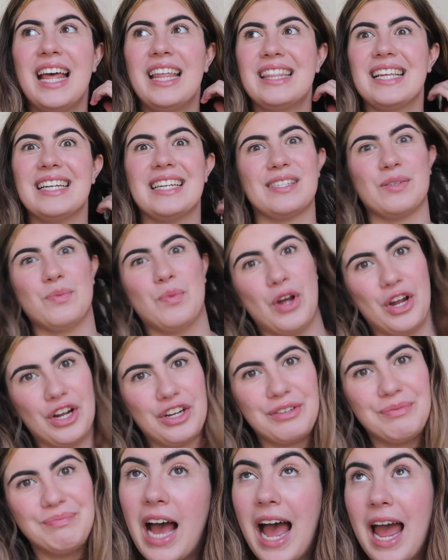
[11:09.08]
that doesn't
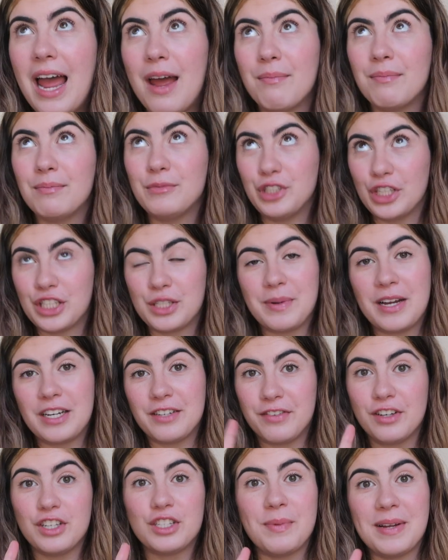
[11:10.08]
work. I'm just about to
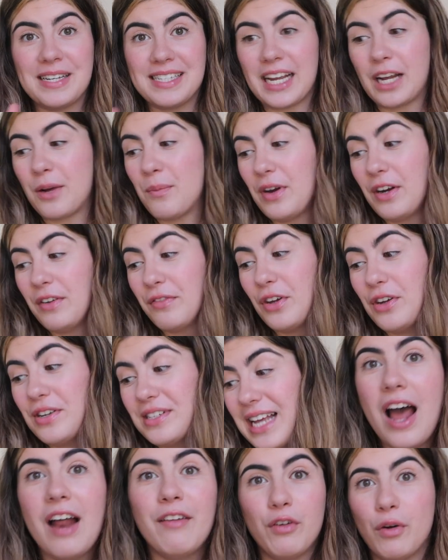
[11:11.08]
finish my second one of those.
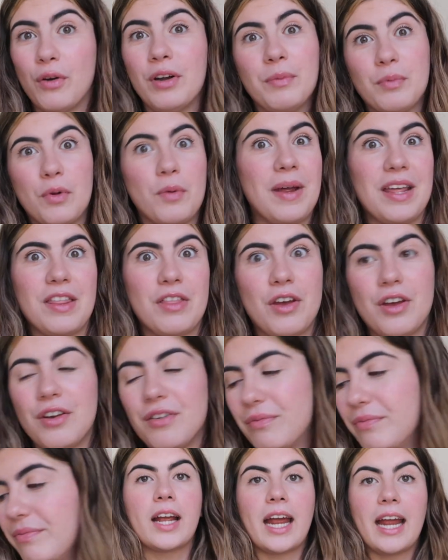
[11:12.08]
I've already bought my third.
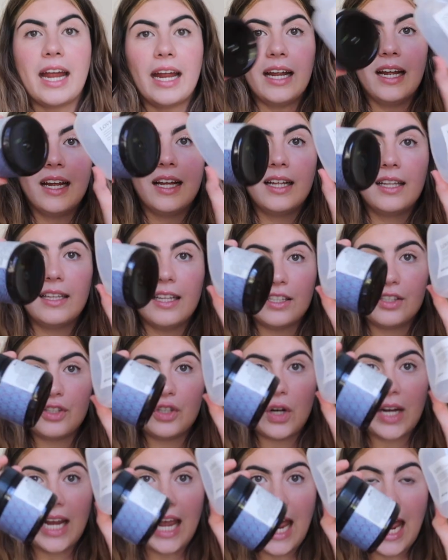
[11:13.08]
Okay, let's
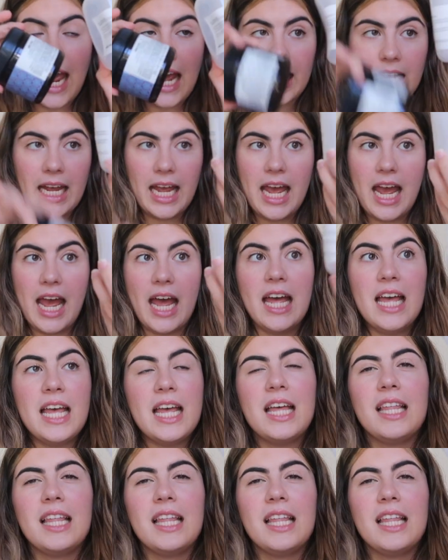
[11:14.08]
talk hair care.